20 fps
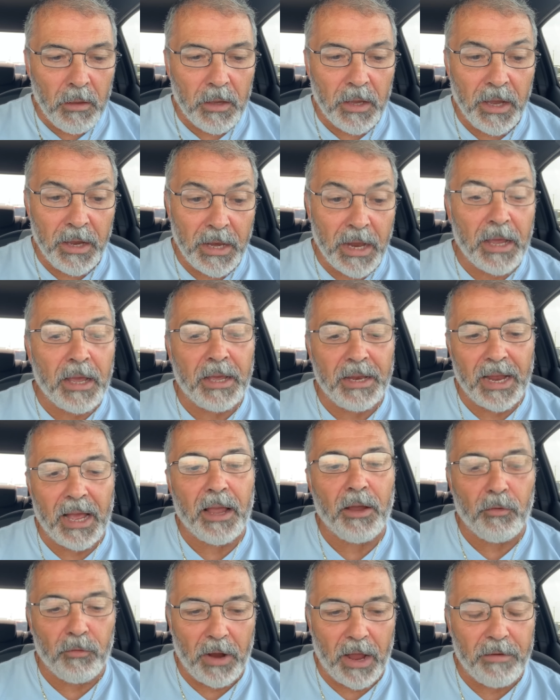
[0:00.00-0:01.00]
and I and
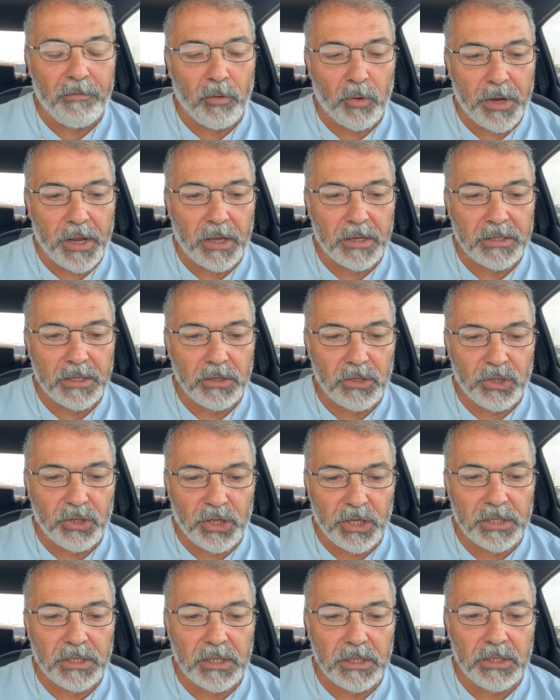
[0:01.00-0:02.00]
I, I wrote here, I said,
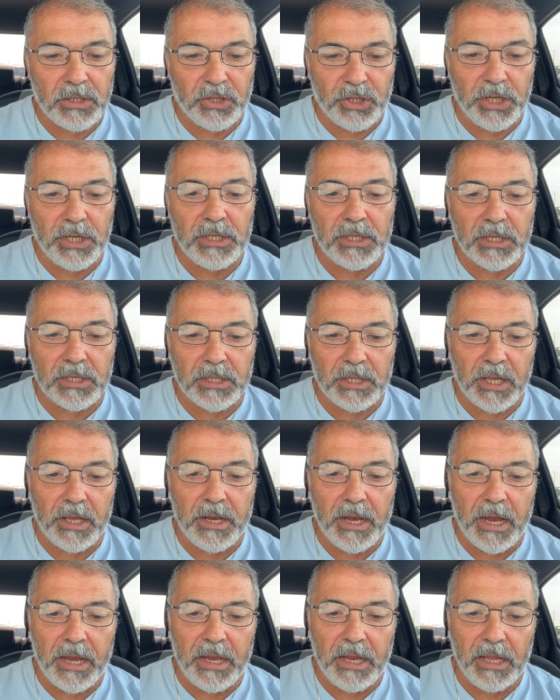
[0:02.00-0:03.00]
just as Jesus
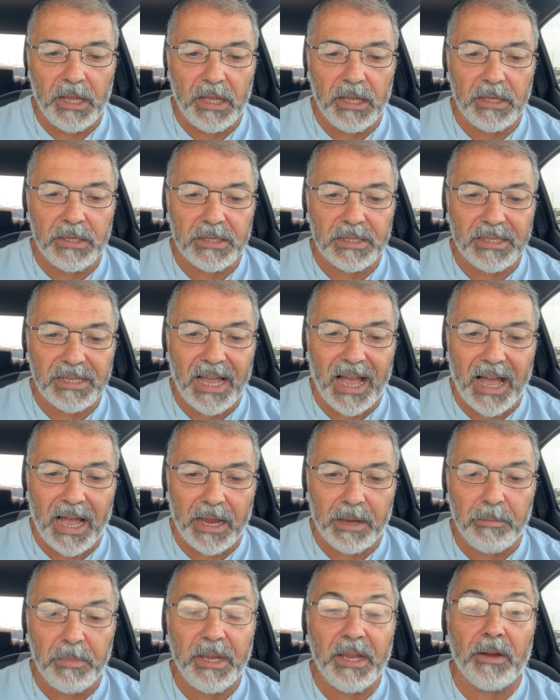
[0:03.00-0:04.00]
did in his
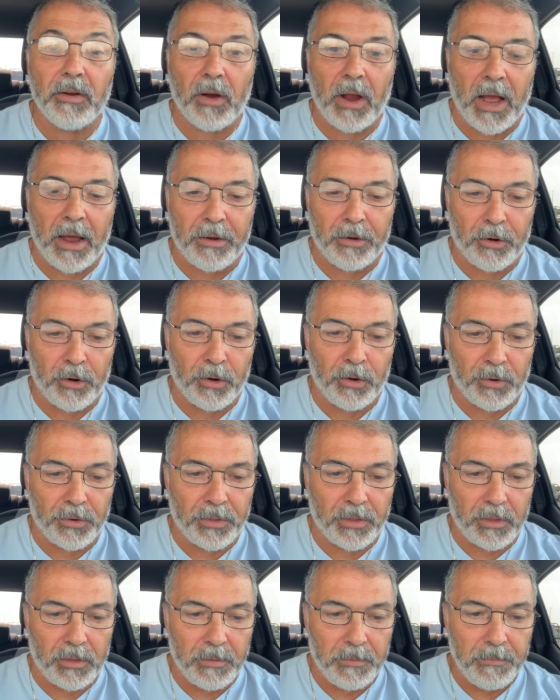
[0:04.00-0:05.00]
time here on
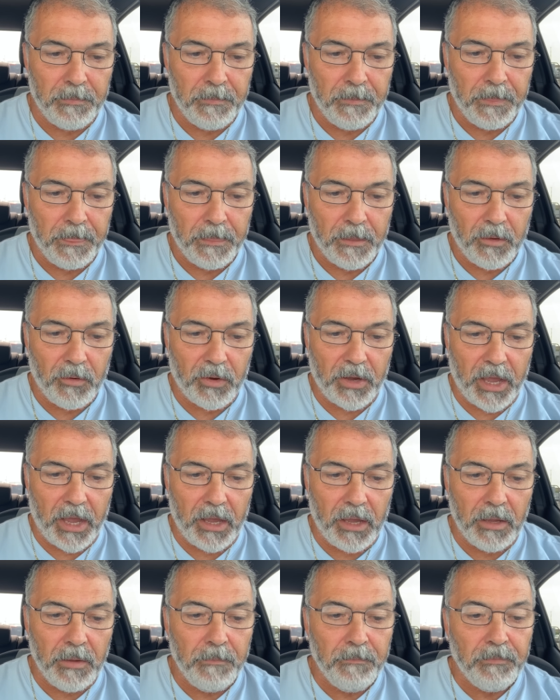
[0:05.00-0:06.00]
earth,
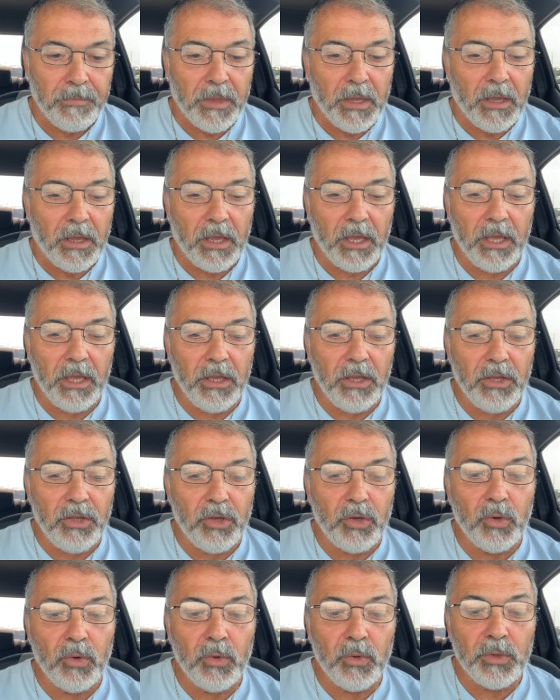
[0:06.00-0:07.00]
okay? He
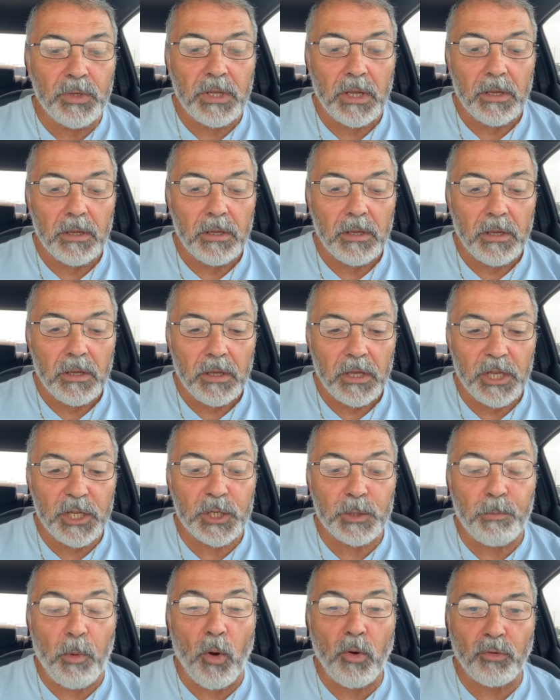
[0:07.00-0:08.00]
used he
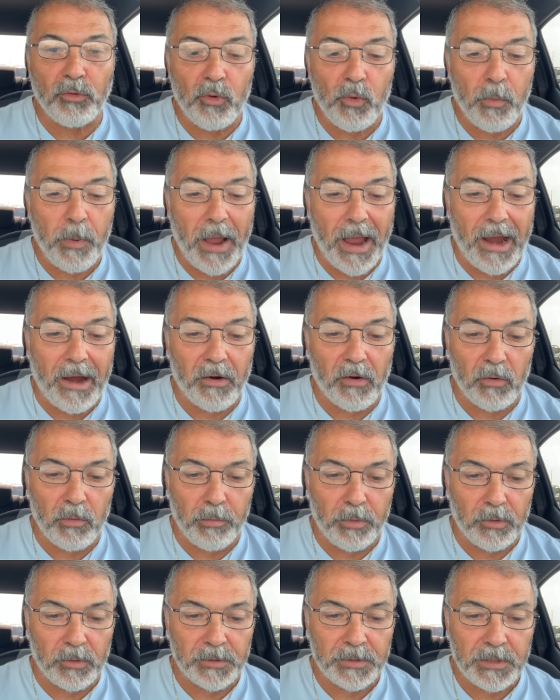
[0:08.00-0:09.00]
spoke through
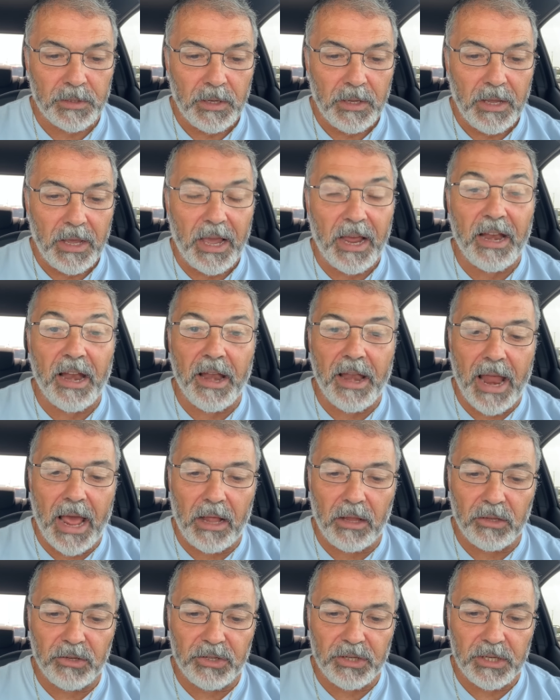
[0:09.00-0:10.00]
parables and
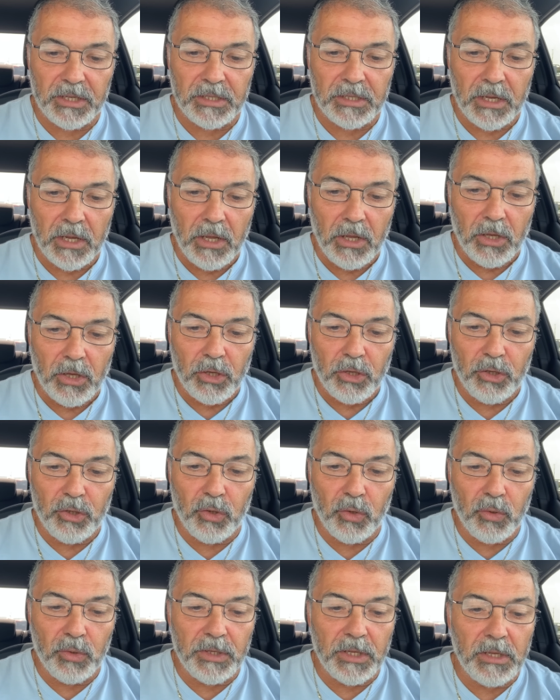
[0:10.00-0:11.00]
analogies,
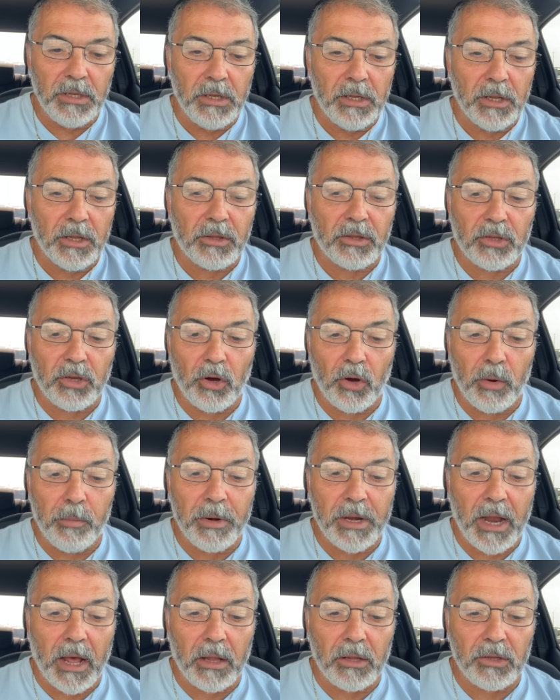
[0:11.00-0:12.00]
using
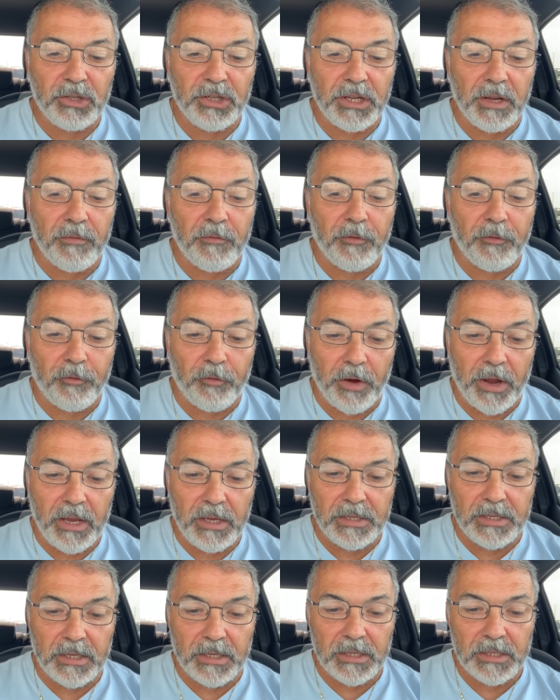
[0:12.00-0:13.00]
terminology and
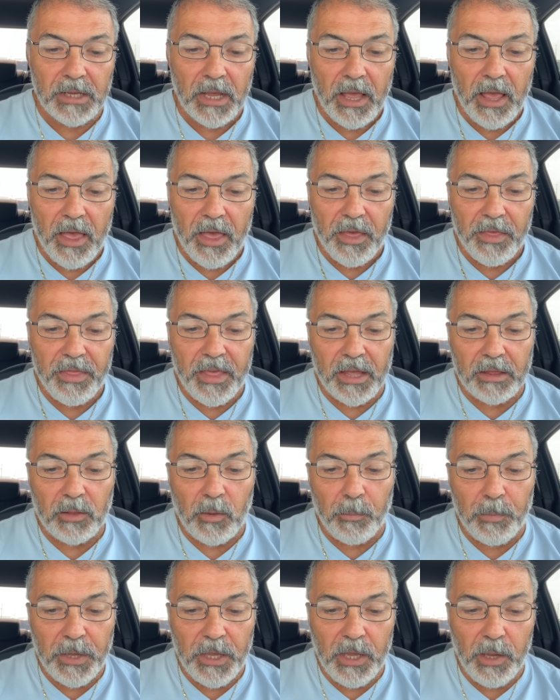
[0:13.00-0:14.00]
phrases that the
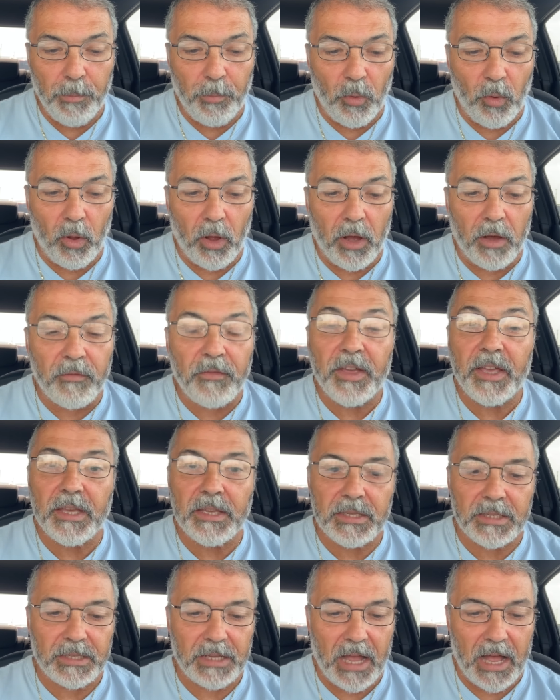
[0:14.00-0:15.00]
people of
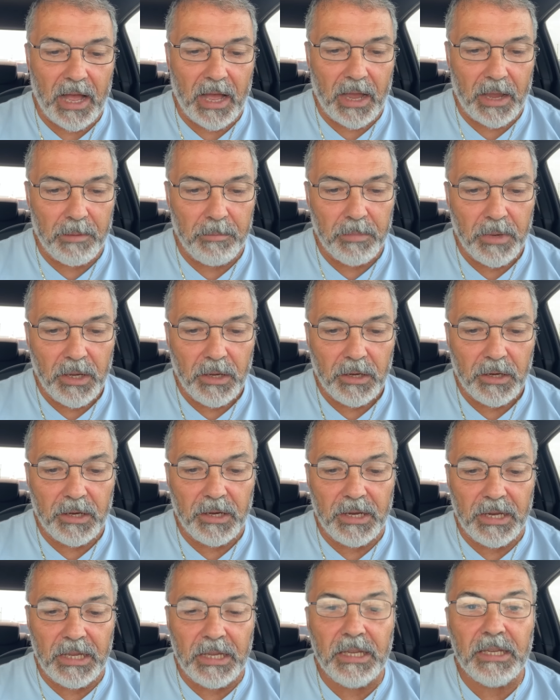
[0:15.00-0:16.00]
his time
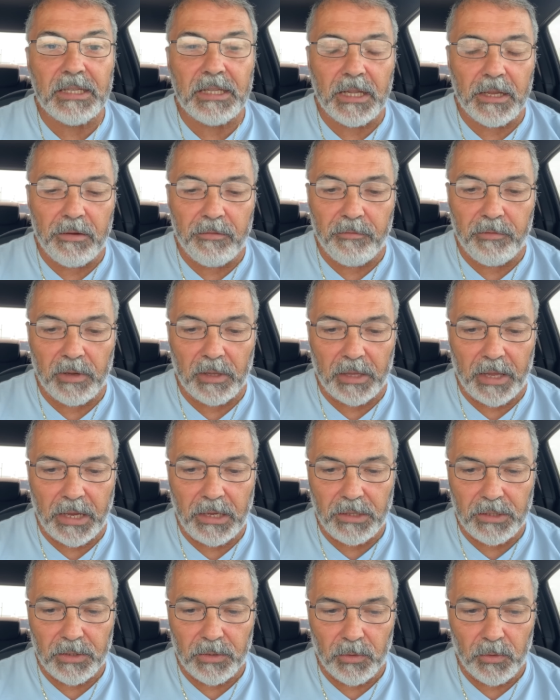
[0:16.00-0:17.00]
could easily
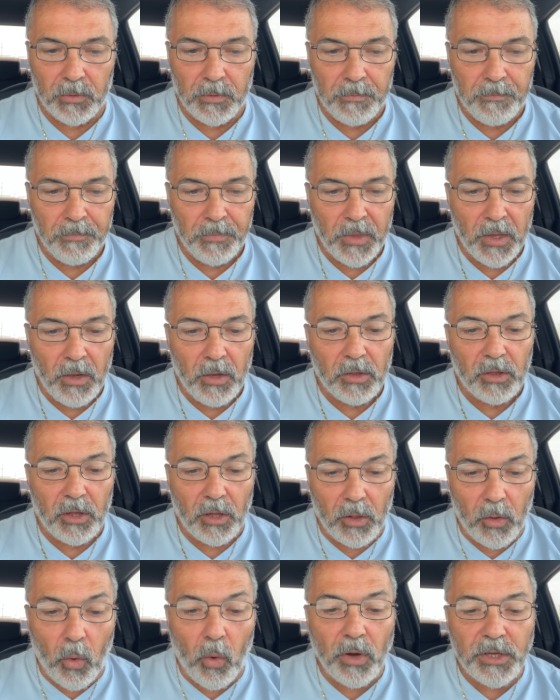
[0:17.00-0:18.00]
relate to. The
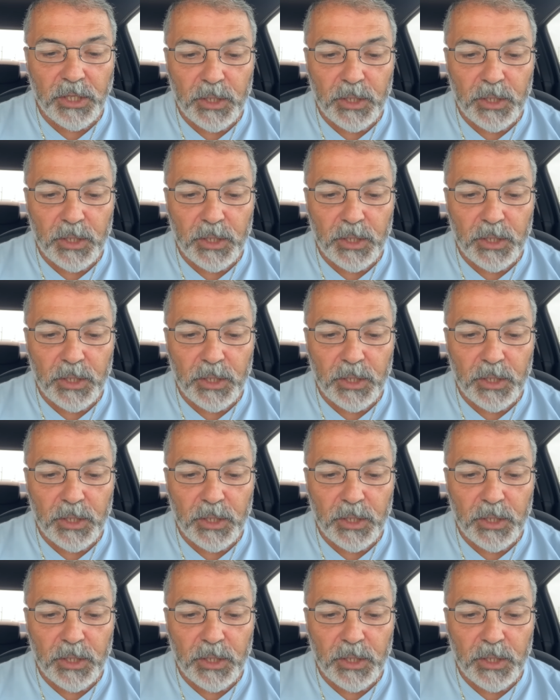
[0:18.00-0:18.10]
Lord